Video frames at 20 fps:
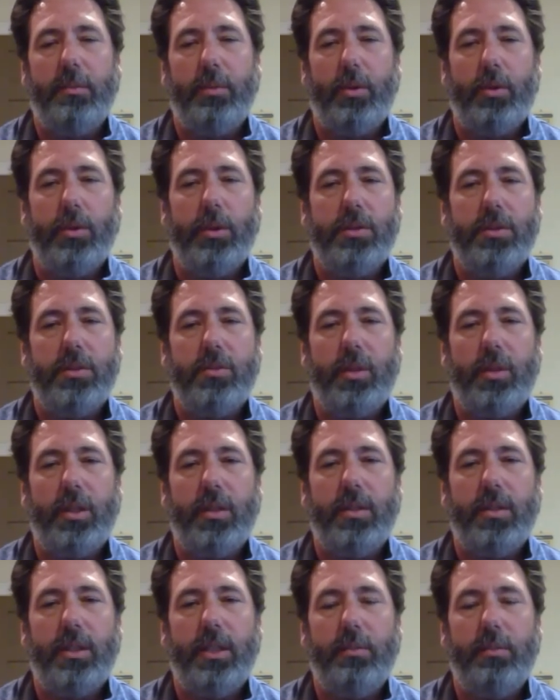employers as
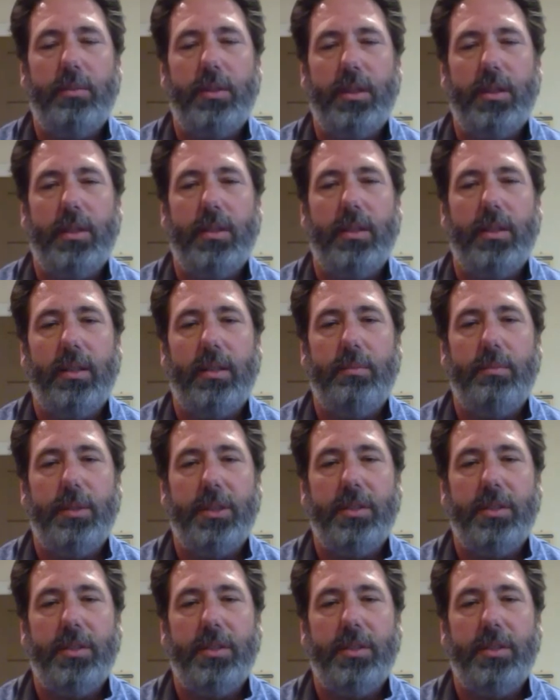well to keep their